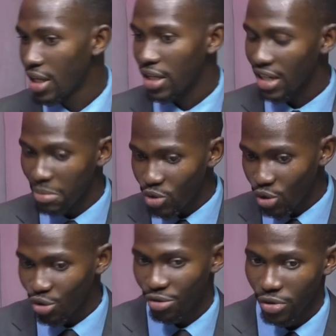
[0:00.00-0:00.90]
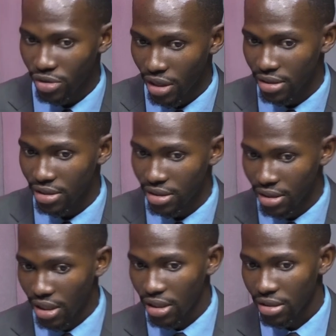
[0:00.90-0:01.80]
Now, let me talk to you first as
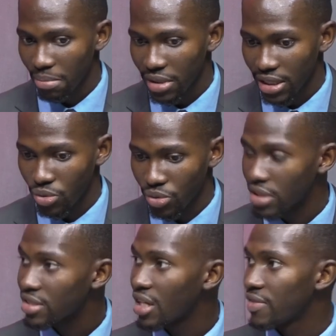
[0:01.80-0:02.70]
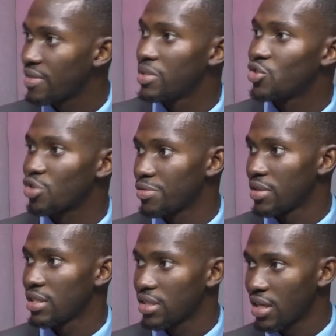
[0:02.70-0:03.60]
somebody who is a staff of the Ministry of
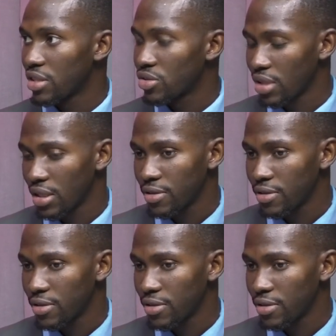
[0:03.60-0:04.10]
Health in regards to that.